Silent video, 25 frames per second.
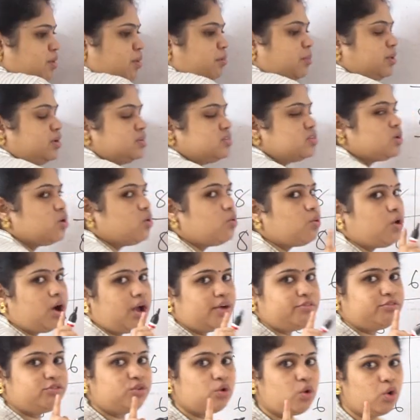number. So
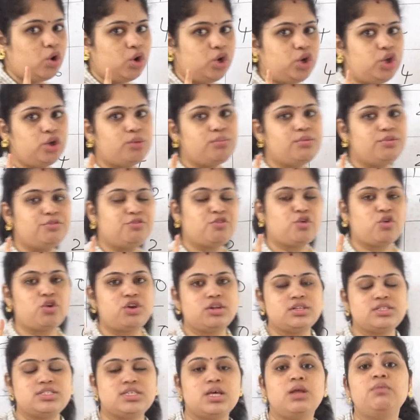I've told you
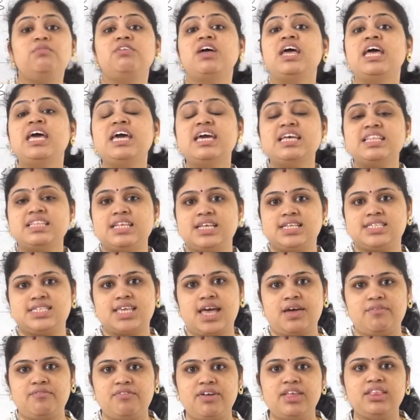before itself, the
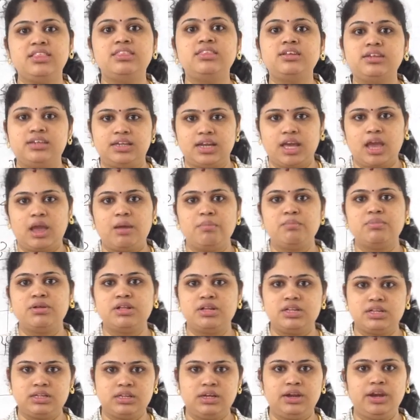7th
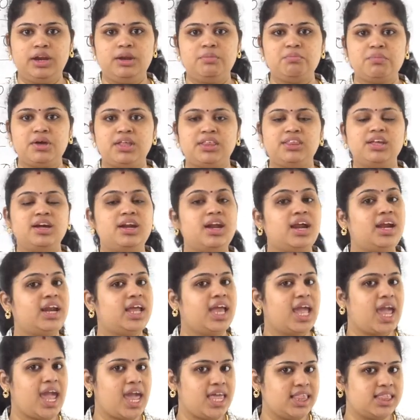table grid method and
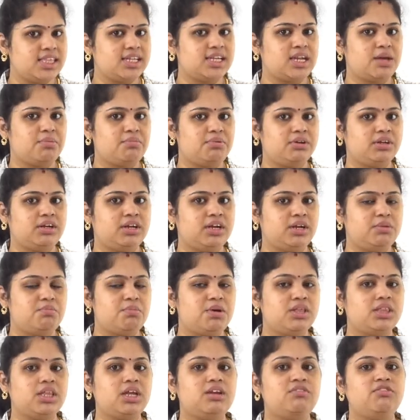8th table grid
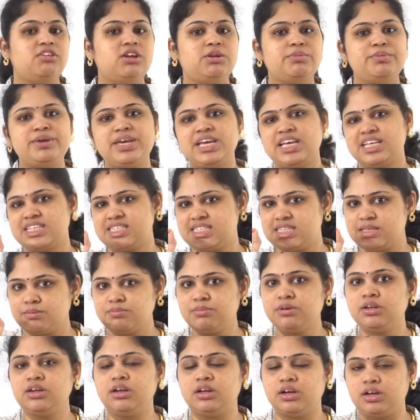method will be a
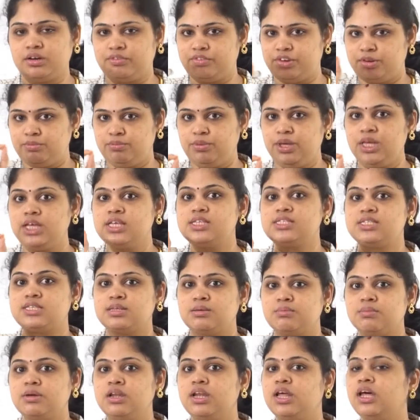
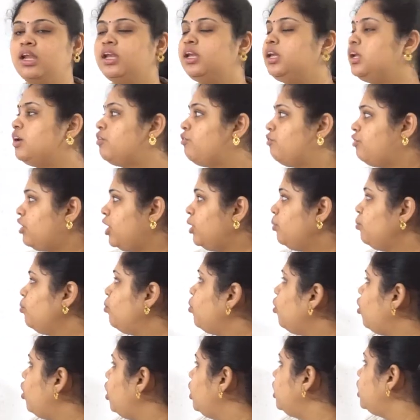similar in a 1
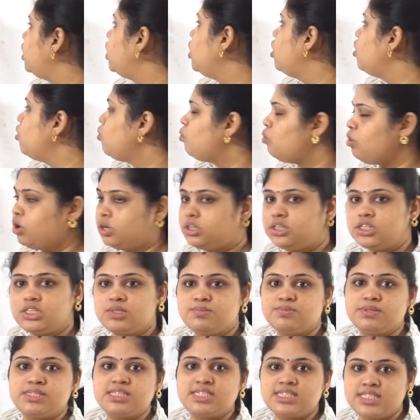point. What
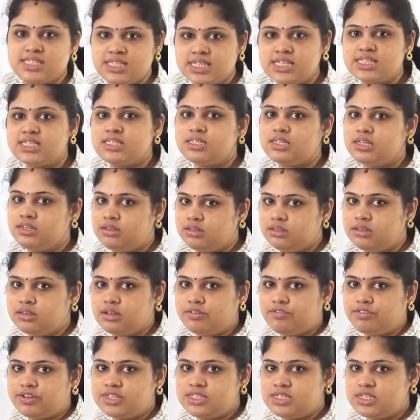this means, this
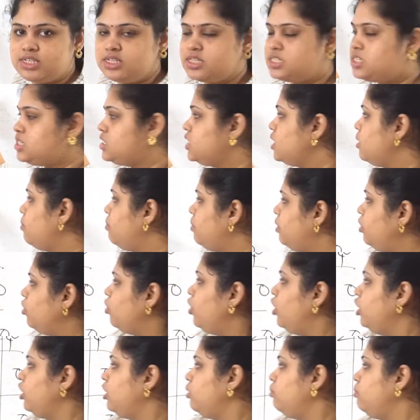the first digit number
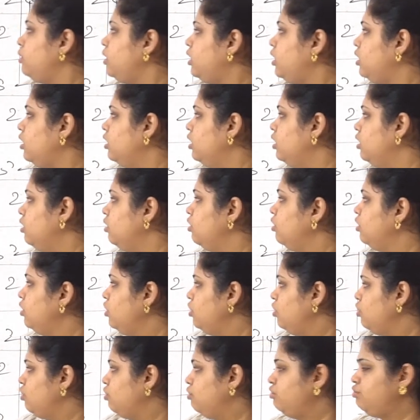going to be here
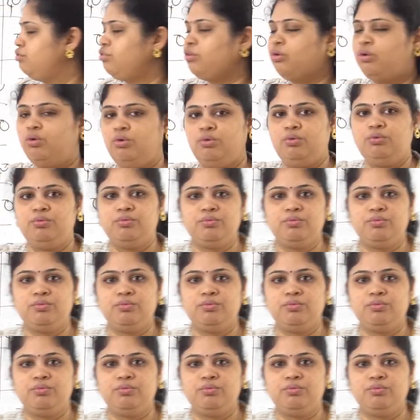4.